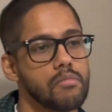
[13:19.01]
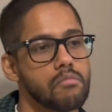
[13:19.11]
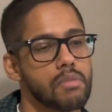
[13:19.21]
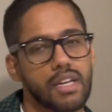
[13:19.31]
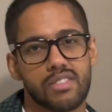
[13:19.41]

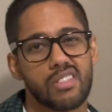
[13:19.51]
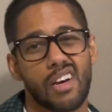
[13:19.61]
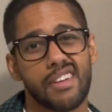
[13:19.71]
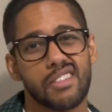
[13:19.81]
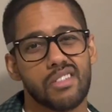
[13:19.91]
But I
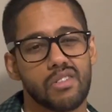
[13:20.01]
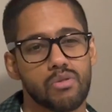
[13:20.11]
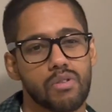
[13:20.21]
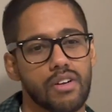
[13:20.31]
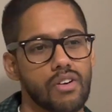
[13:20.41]
decided to
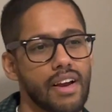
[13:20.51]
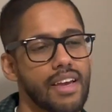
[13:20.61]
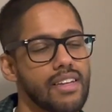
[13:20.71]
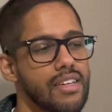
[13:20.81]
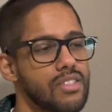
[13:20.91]
do
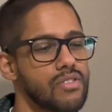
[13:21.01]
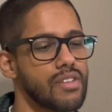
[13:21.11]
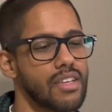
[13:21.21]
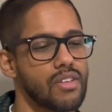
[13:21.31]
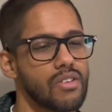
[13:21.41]
underhand. I just feel
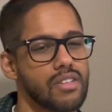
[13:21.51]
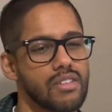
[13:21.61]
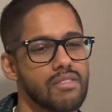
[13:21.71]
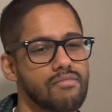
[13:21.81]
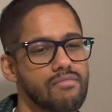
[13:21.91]
like you can
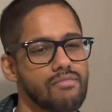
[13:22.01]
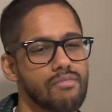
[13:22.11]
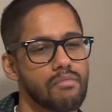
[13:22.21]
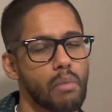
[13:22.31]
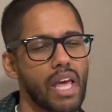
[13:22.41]

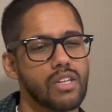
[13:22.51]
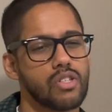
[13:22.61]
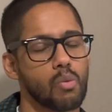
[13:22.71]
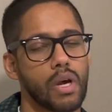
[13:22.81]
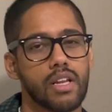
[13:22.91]
manage
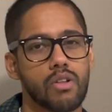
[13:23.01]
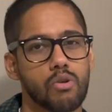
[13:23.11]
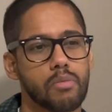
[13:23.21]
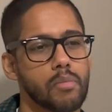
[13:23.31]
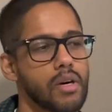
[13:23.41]
the weight a little
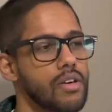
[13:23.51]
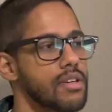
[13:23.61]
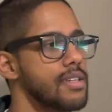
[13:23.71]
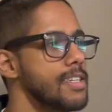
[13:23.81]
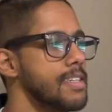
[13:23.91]
bit
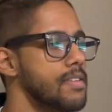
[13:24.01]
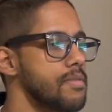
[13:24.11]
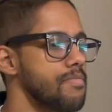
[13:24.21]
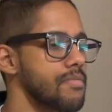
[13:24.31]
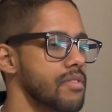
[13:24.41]
better,
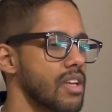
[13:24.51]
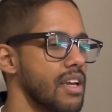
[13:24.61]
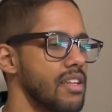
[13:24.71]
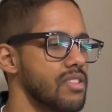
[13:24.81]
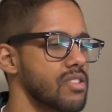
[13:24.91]

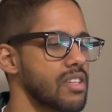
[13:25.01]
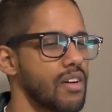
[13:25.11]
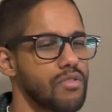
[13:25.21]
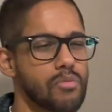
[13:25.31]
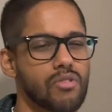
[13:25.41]
and it's just
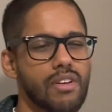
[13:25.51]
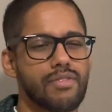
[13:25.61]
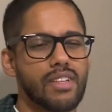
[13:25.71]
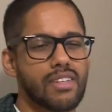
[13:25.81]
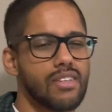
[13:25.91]
comfortable. I
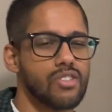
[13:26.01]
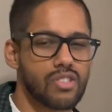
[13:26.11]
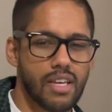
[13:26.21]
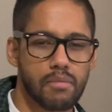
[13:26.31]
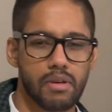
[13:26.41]
feel like you can just
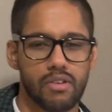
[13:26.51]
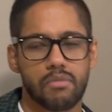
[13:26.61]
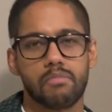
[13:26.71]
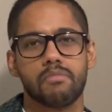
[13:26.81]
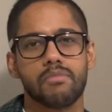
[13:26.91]
get a
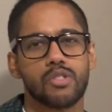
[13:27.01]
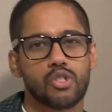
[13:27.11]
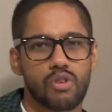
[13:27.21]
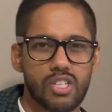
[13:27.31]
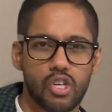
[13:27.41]
better
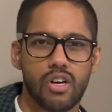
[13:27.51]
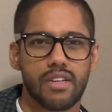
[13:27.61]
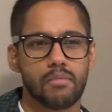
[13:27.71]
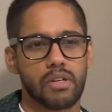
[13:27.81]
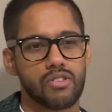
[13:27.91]
stretch on
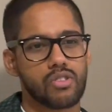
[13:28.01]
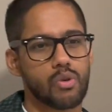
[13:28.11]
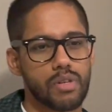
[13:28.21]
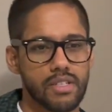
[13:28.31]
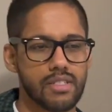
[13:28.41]
it, a better
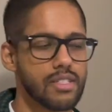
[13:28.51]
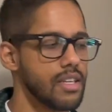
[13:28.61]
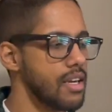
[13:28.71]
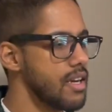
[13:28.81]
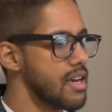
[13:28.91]
squeeze.
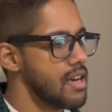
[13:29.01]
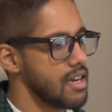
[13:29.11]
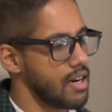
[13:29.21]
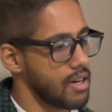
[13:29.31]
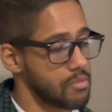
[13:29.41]

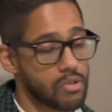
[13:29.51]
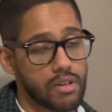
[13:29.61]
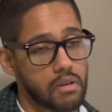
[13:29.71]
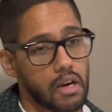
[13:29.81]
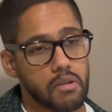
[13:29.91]
So I
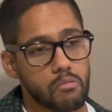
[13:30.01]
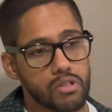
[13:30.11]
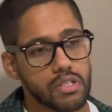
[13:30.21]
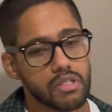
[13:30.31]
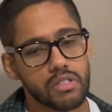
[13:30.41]
kind of
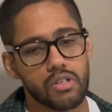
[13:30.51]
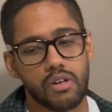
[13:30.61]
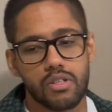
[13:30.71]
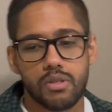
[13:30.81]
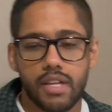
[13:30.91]
recently
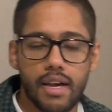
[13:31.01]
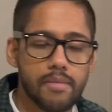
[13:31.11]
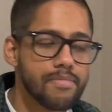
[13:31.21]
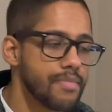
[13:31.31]
started doing that.